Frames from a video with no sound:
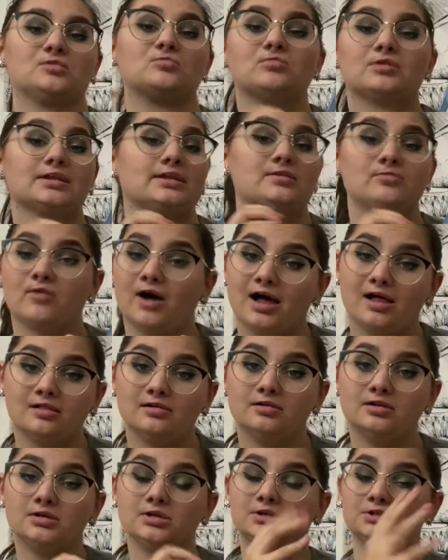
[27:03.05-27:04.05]
really
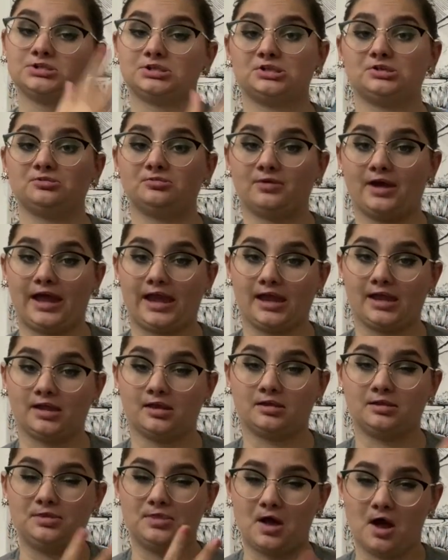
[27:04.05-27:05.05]
well to
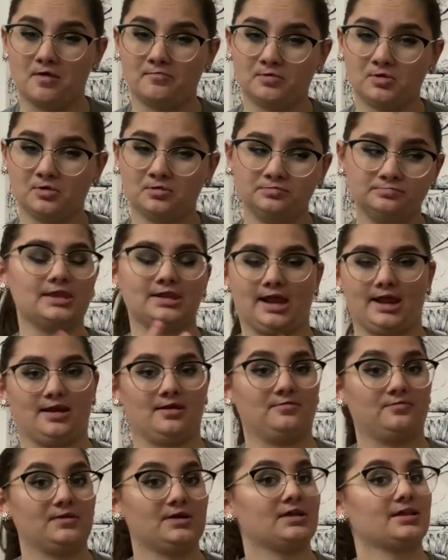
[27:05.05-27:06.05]
a novel that I
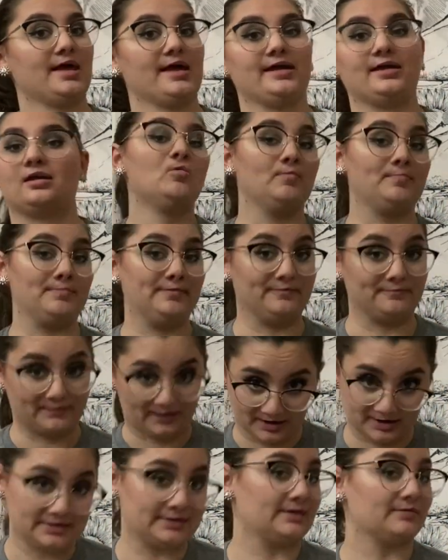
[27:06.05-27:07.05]
feel like would be
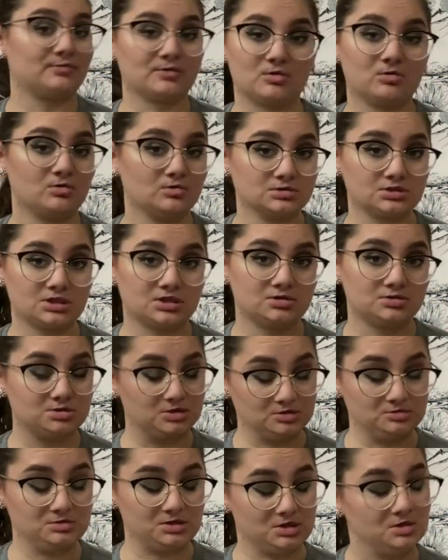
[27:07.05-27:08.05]
very difficult
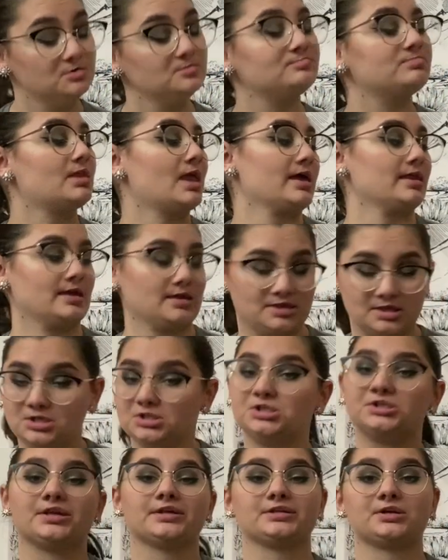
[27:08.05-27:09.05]
to do, and I think
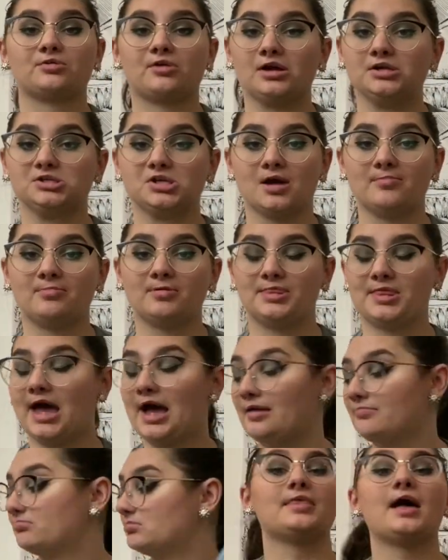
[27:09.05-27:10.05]
she does a great job with
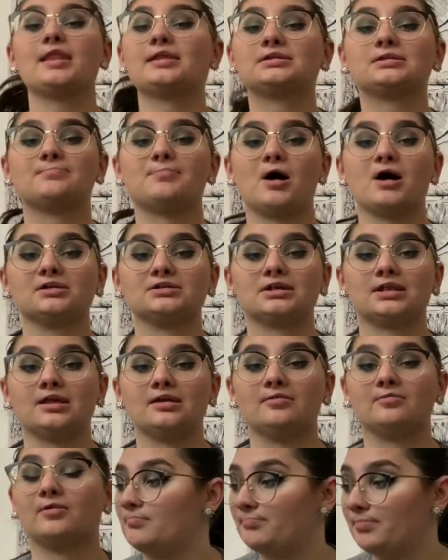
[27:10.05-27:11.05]
that. That is a
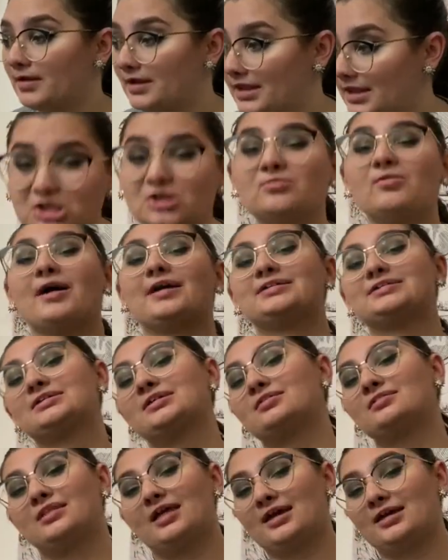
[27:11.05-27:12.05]
positive, but do I
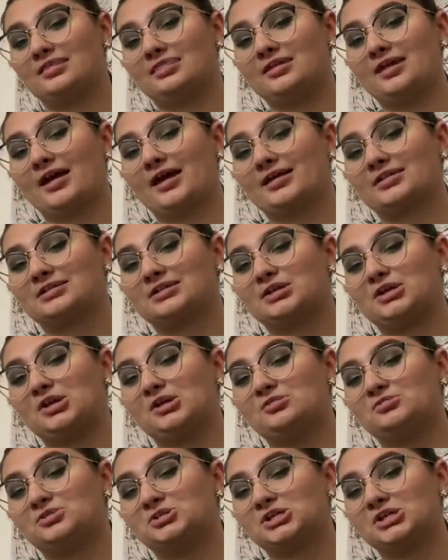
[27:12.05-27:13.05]
still like the
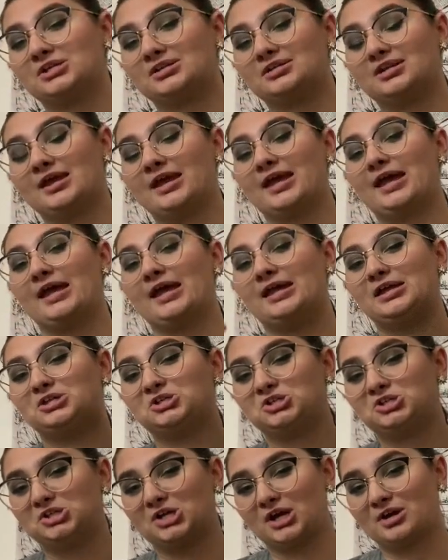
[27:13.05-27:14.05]
execution
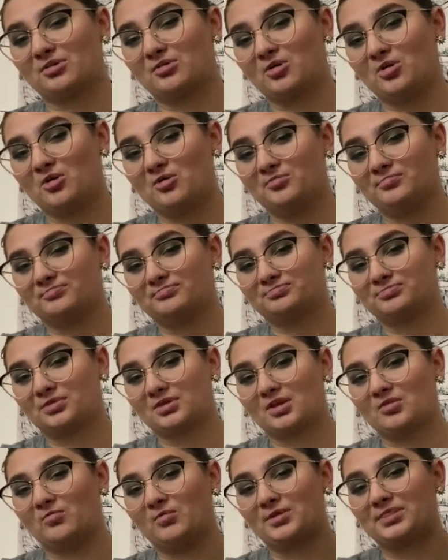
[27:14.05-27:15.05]
in general
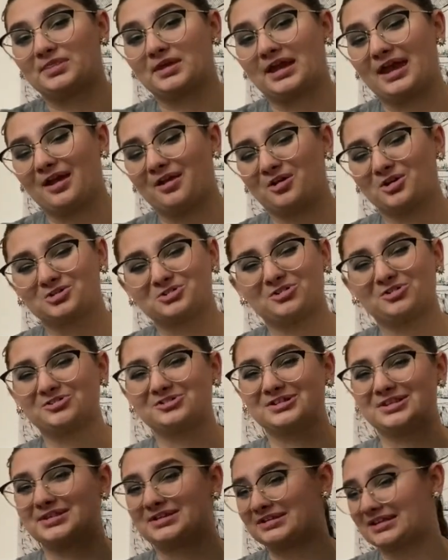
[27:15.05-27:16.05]
with the
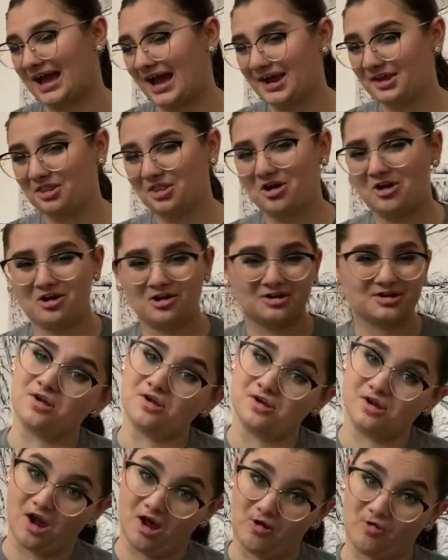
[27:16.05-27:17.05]
characters and the dialogue?
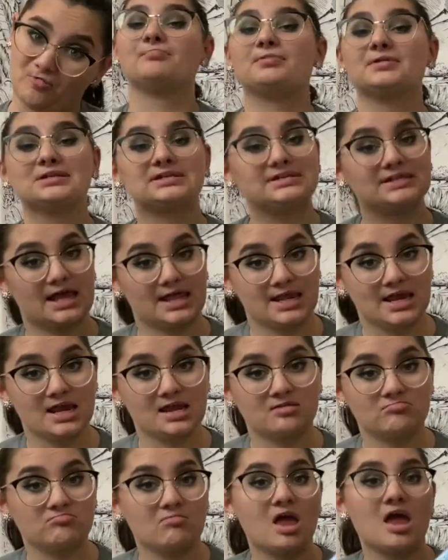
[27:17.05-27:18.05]
No, but
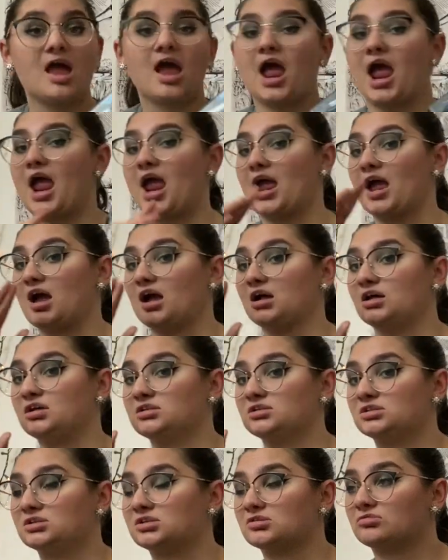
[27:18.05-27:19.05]
setting
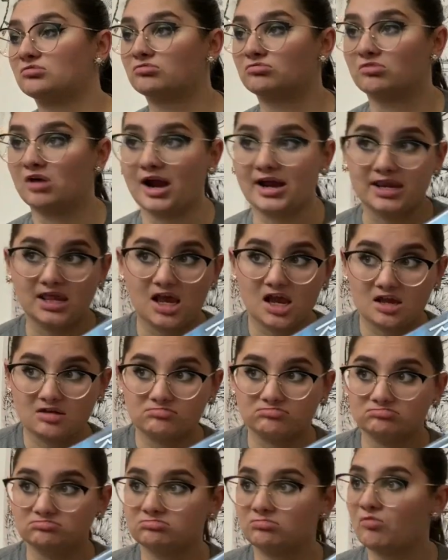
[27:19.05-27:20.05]
and
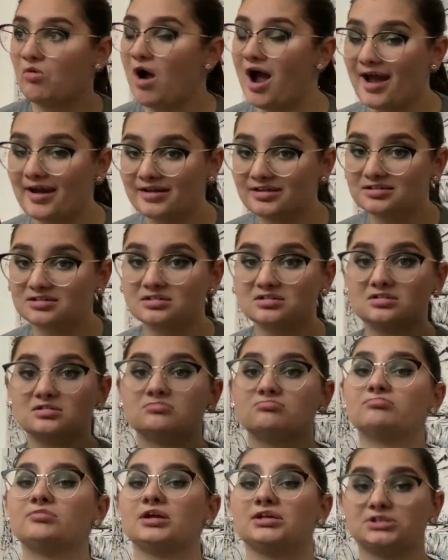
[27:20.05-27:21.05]
writing-wise,
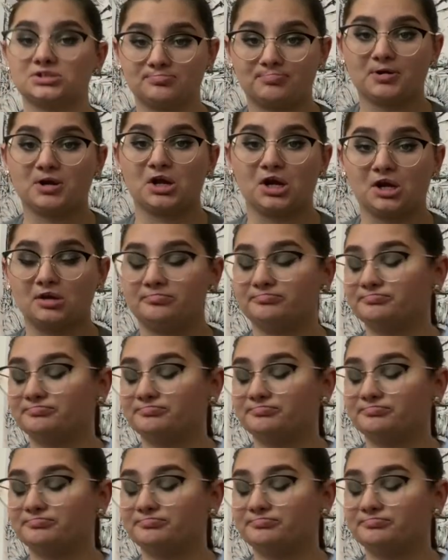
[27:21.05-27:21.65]
it's pretty good.